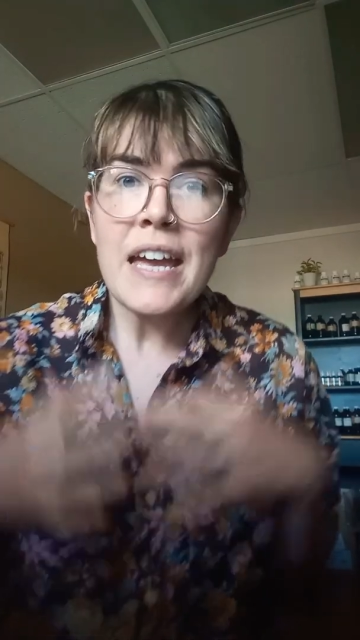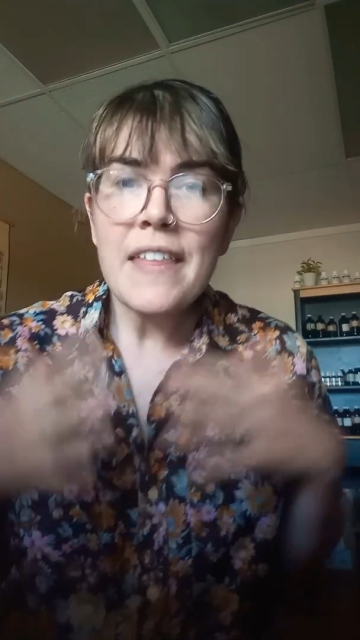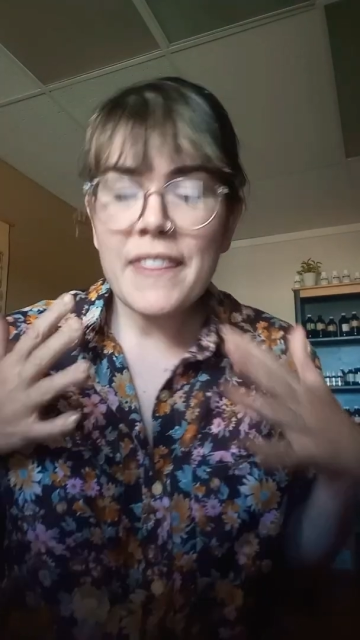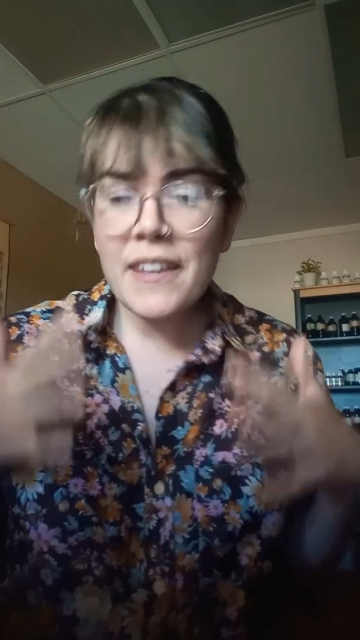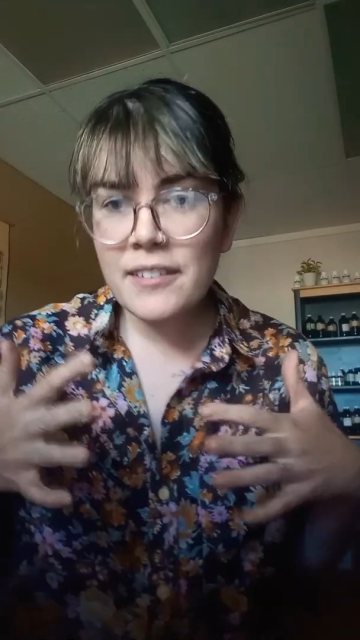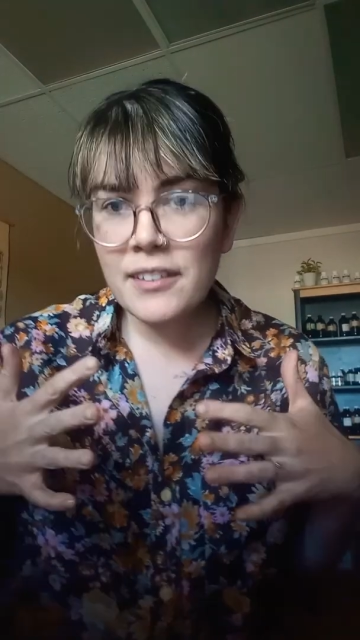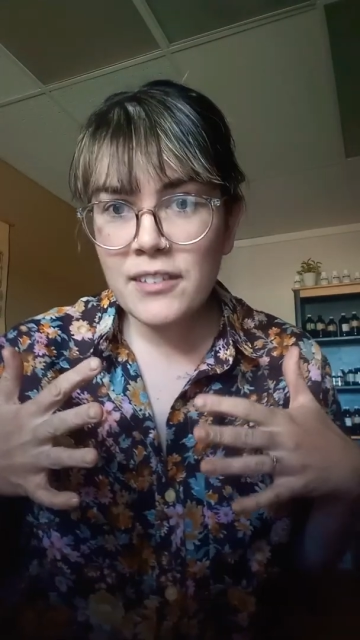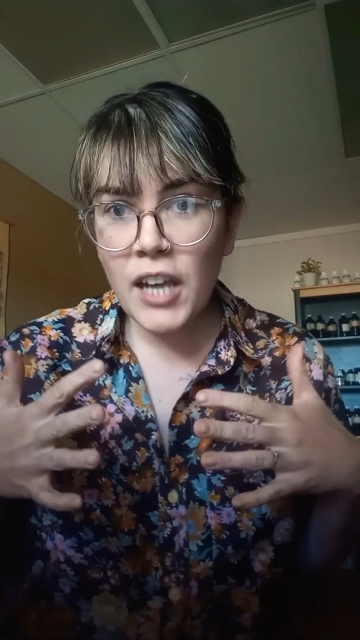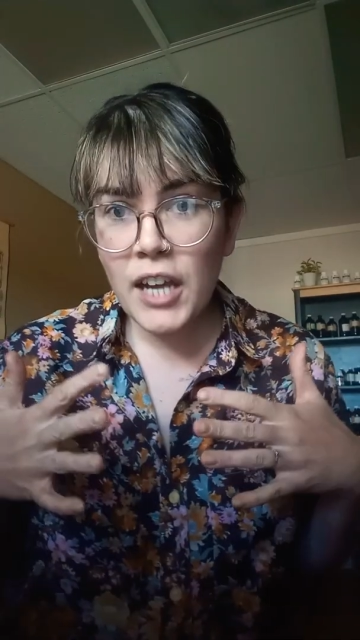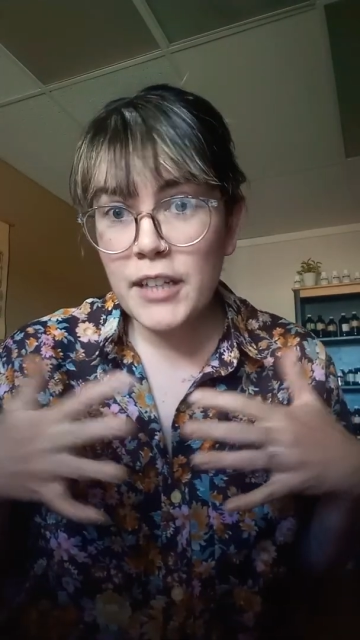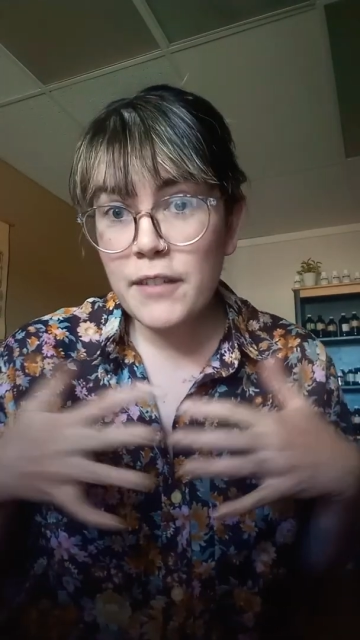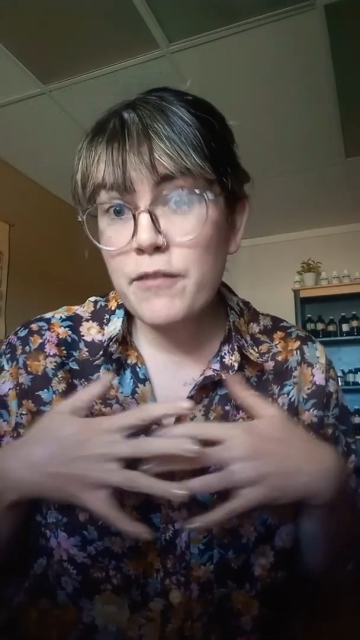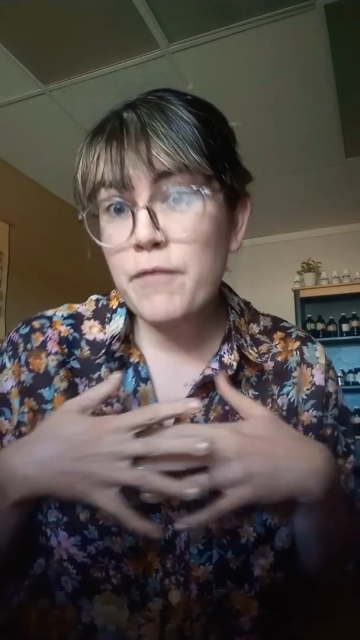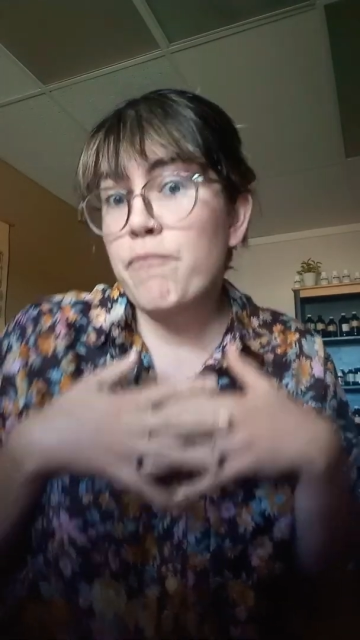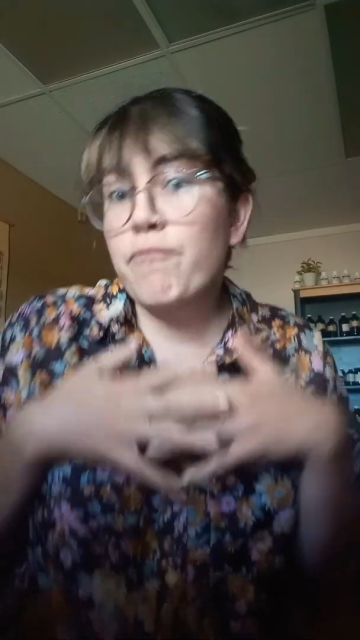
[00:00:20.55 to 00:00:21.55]
This is kind
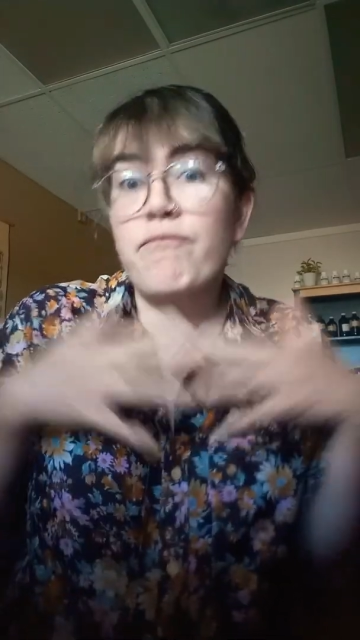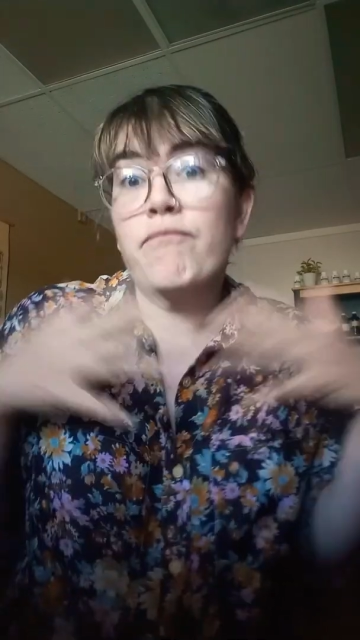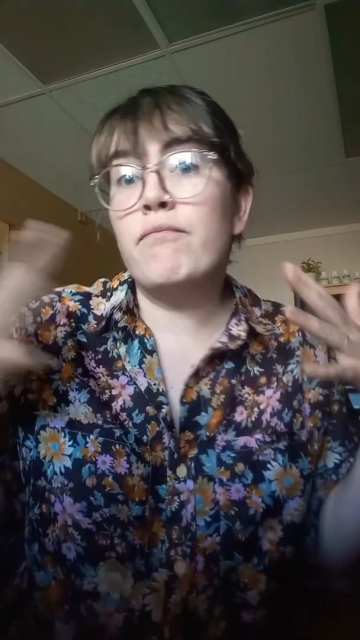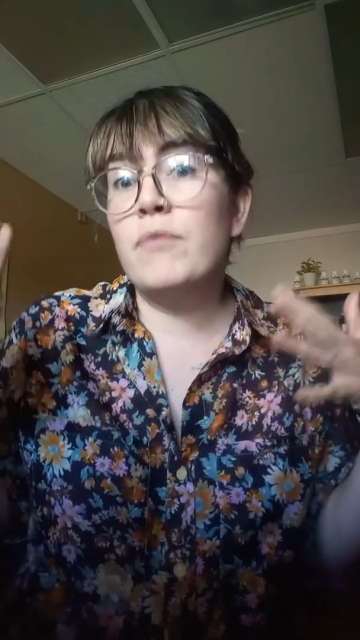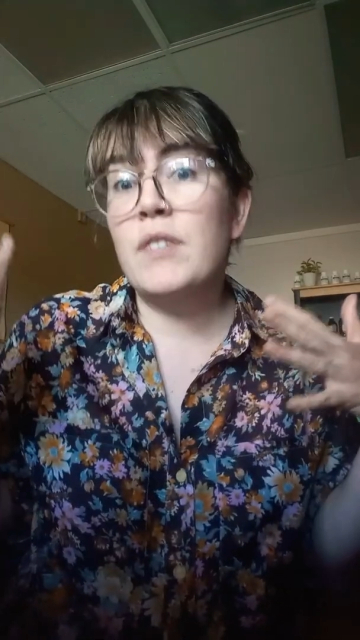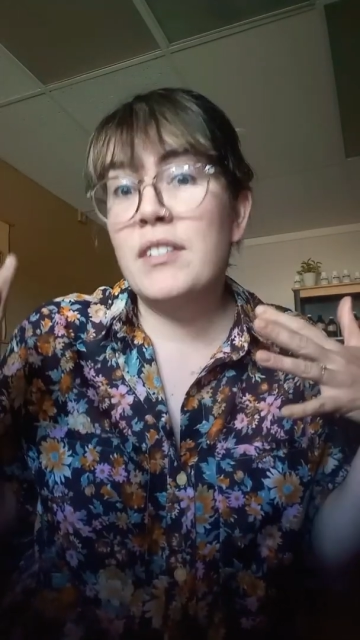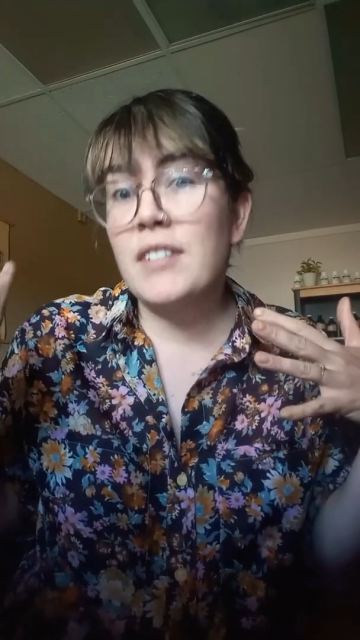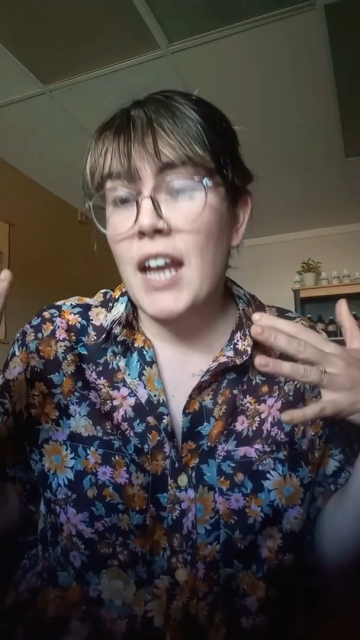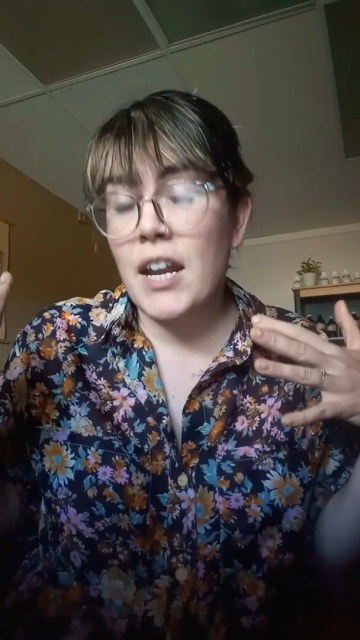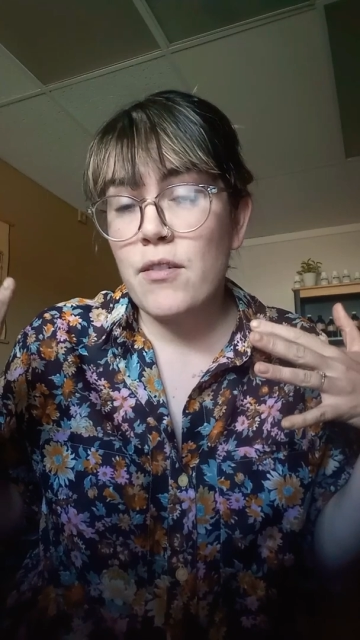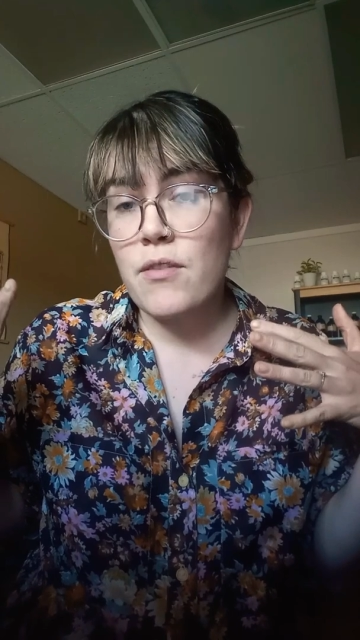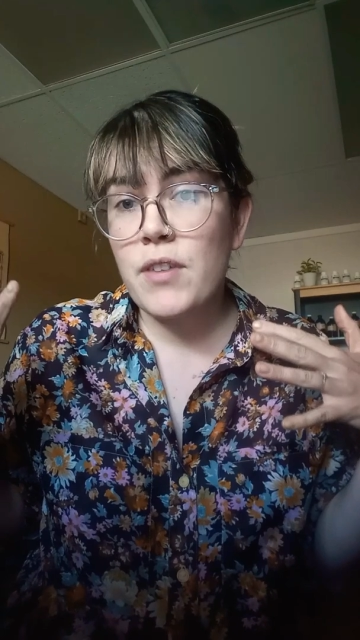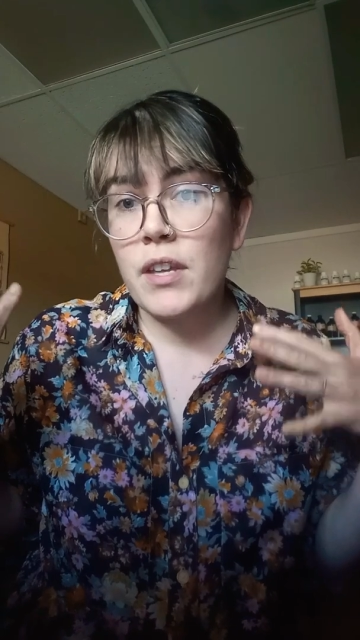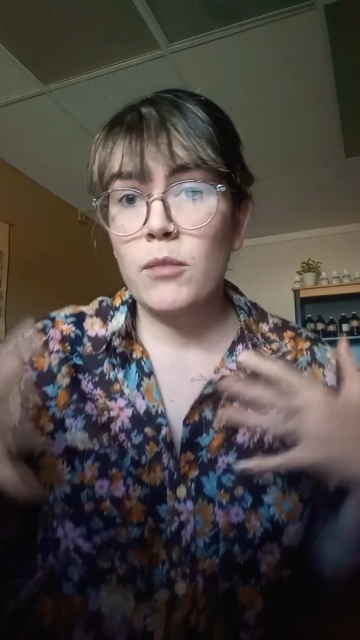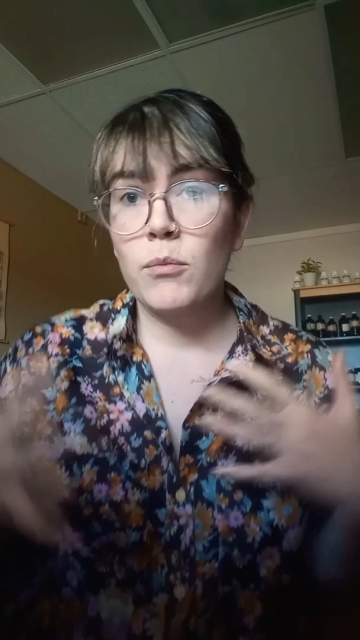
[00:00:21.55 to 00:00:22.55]
of the standard thing